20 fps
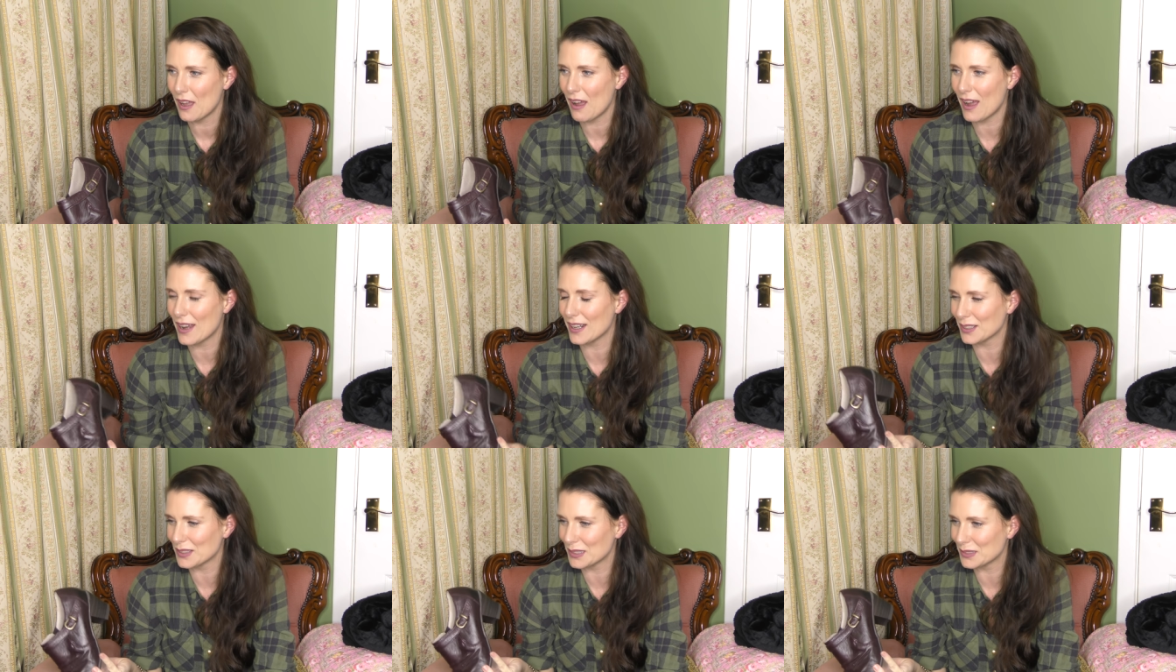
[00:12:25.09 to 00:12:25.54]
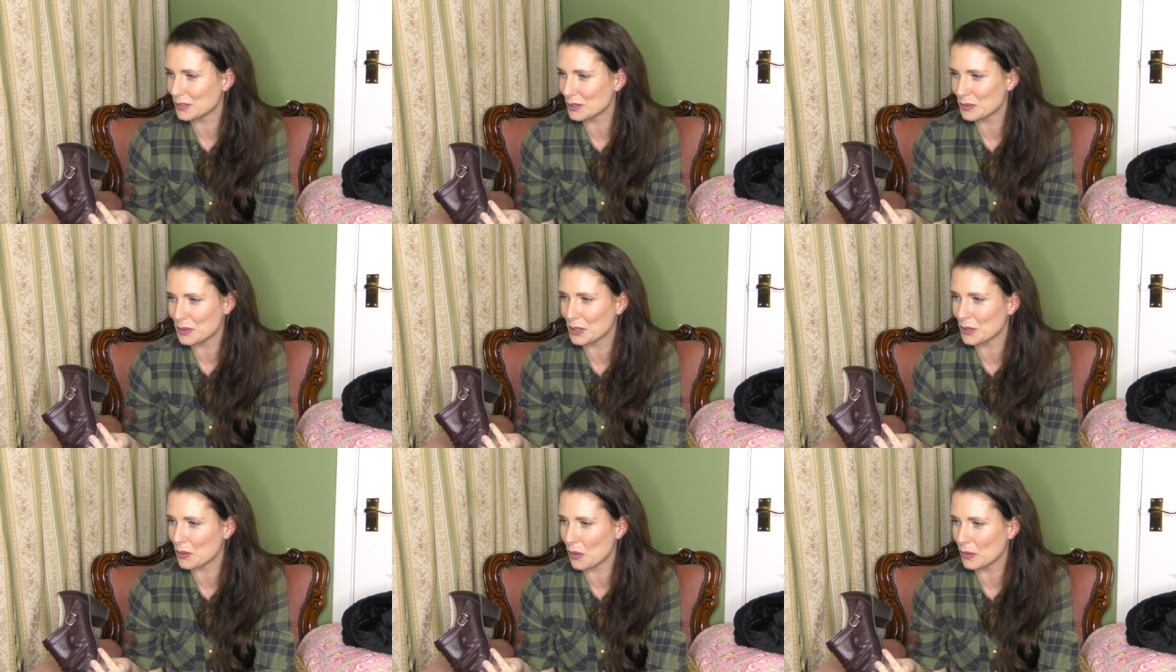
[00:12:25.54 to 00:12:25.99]
And I loved
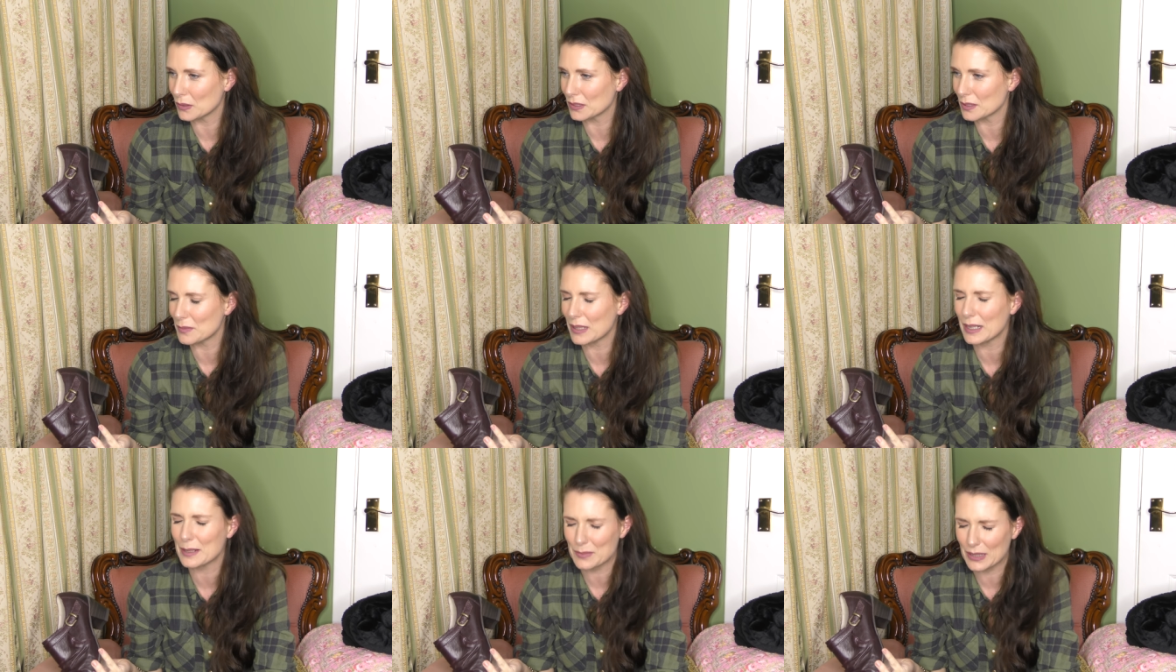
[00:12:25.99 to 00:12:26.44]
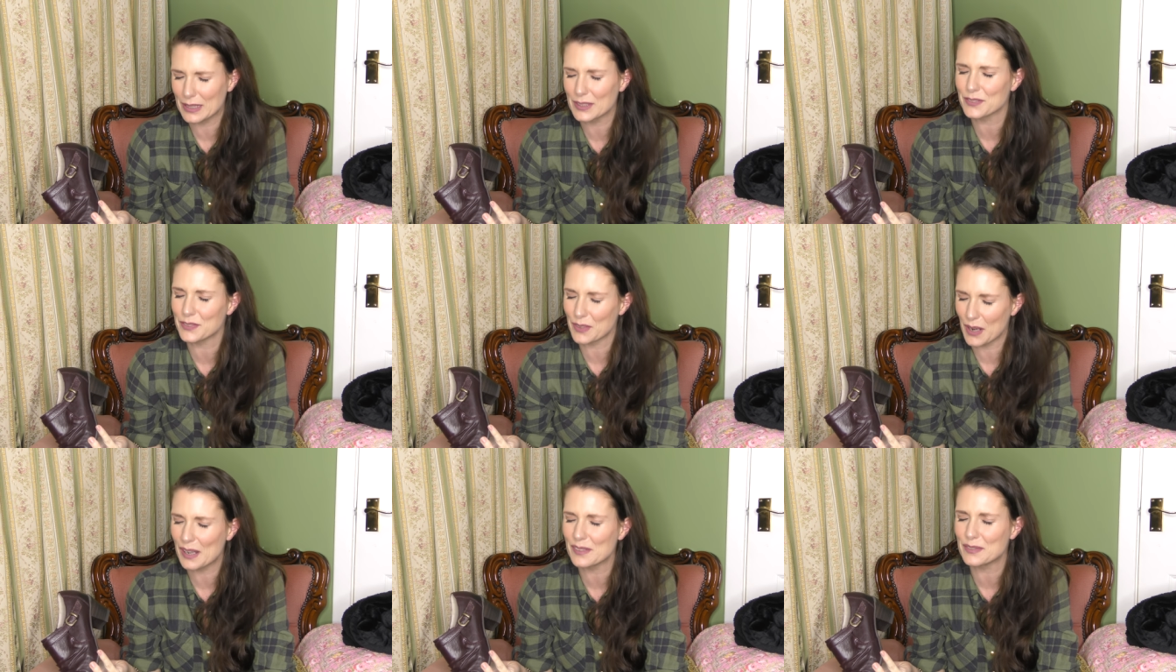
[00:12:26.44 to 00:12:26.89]
what you called them. And I'm like,
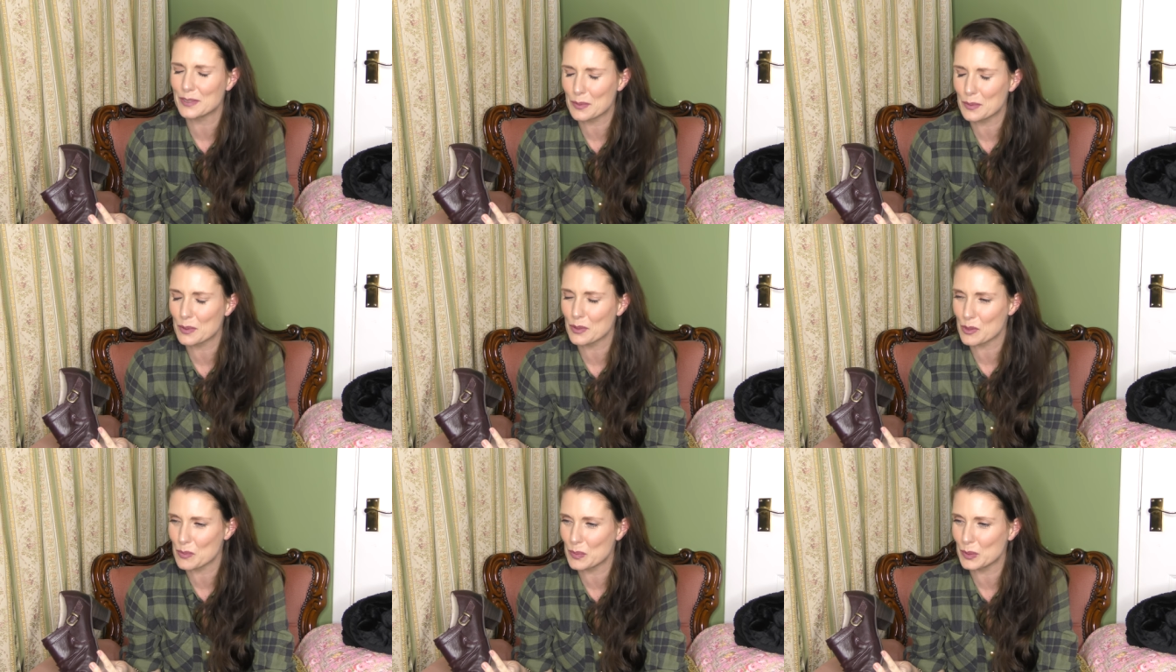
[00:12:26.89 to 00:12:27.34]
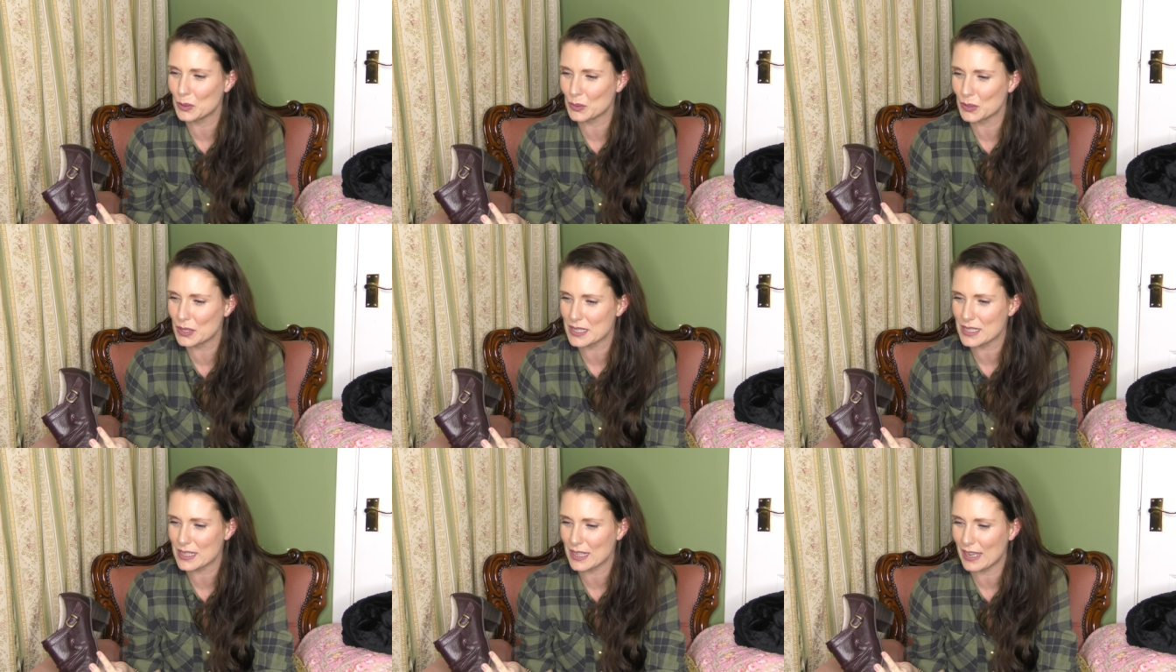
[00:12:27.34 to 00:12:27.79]
forever will they be
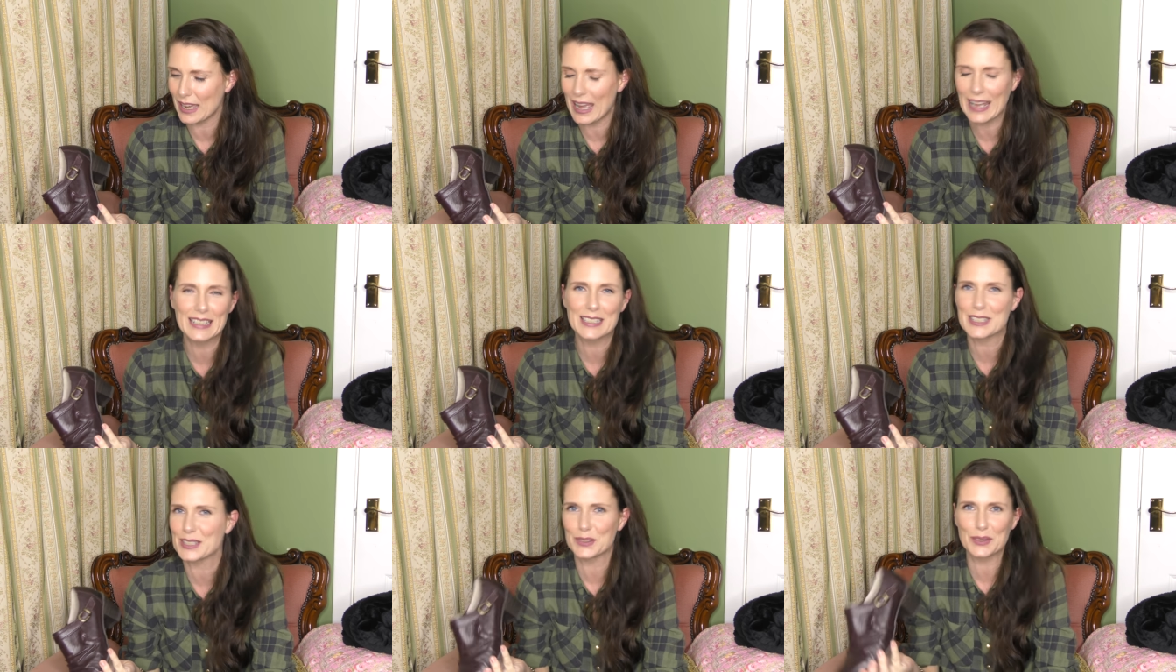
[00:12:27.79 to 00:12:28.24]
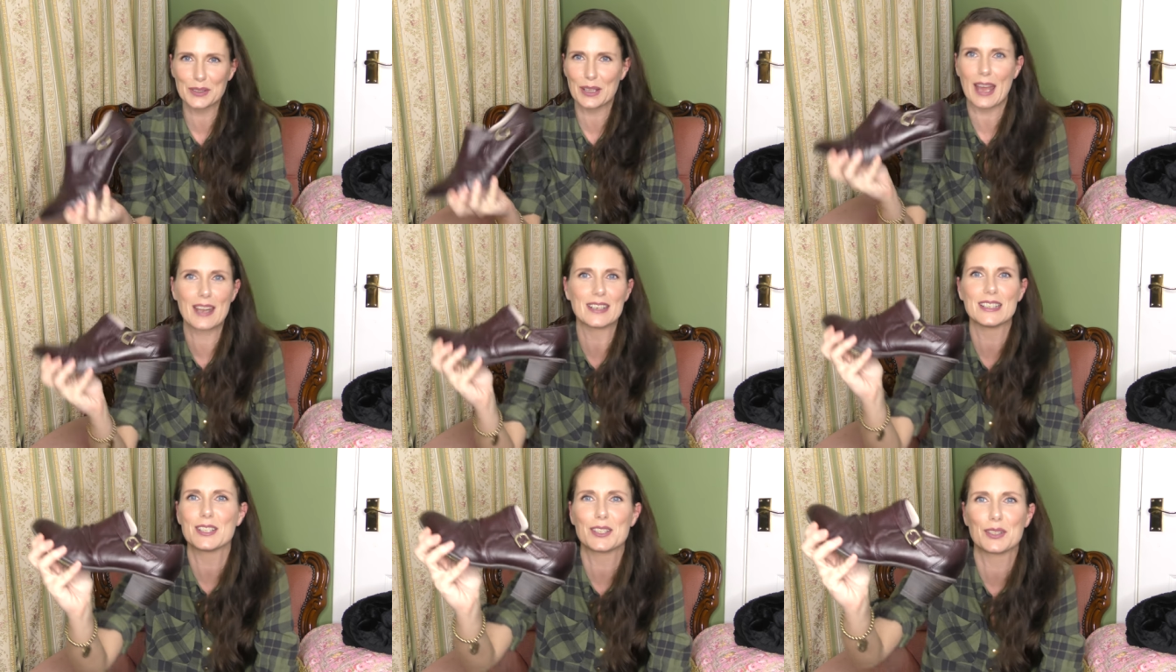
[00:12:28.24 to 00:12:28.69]
known as that. I need to look,
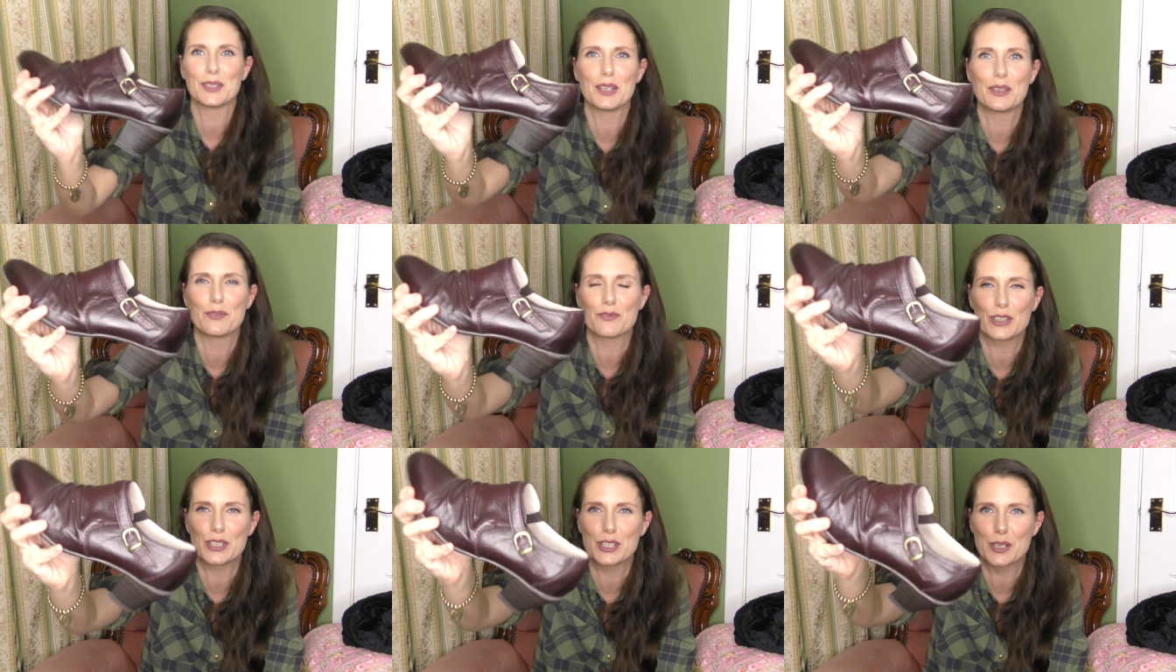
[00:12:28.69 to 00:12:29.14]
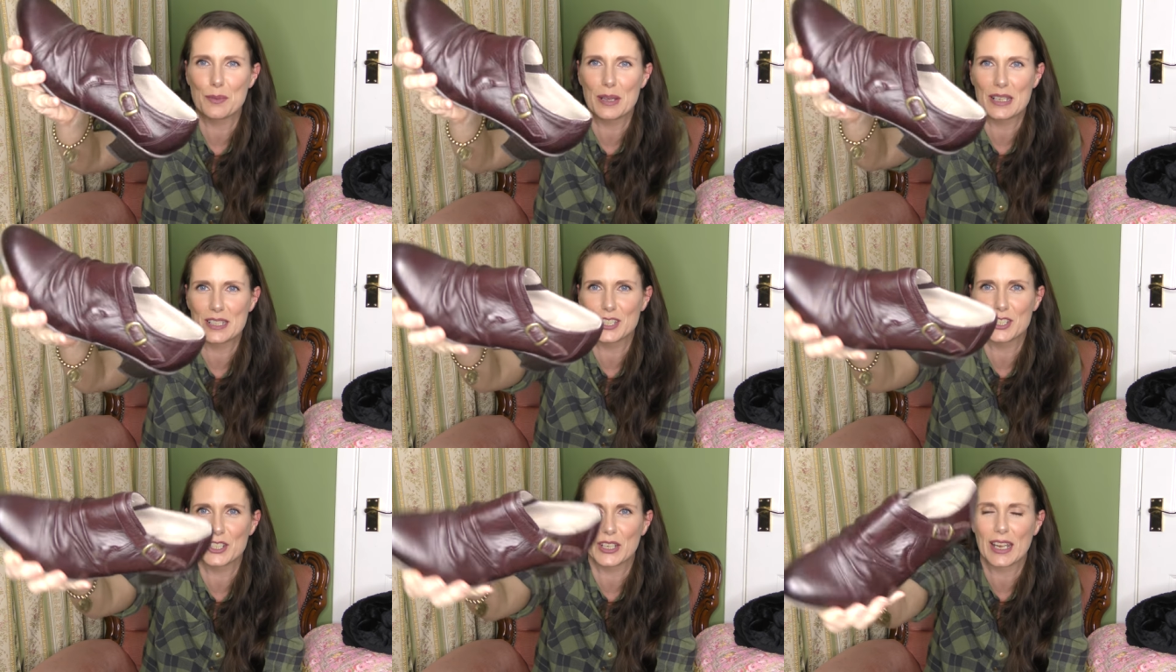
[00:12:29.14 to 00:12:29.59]
I need to read your
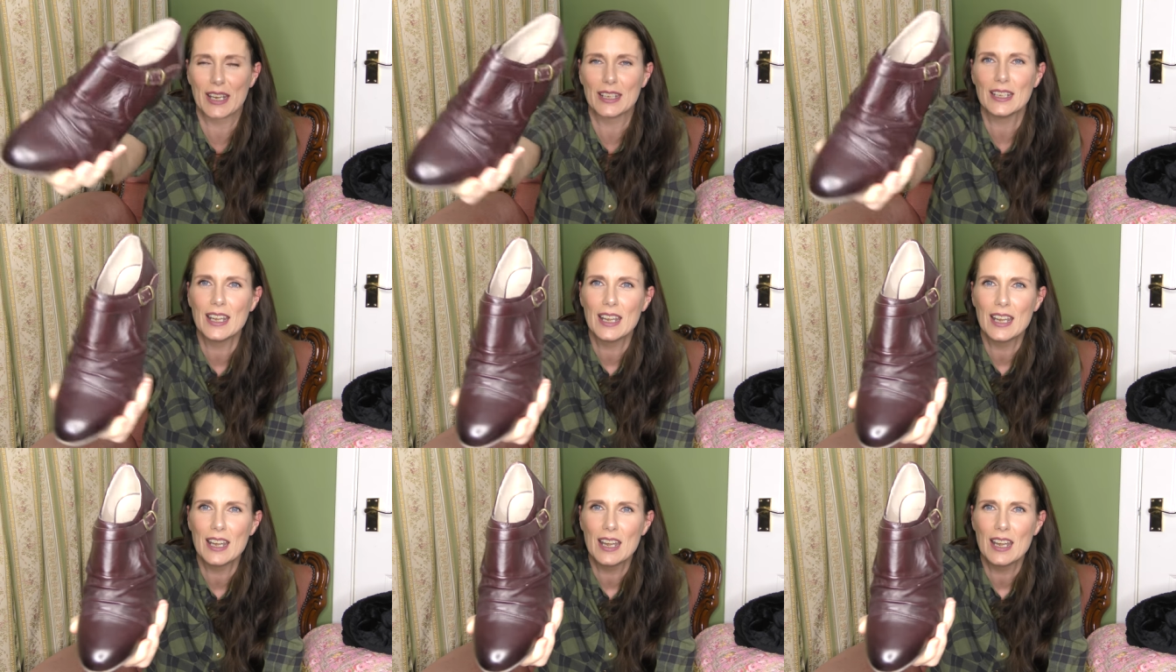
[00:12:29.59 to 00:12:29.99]
message again.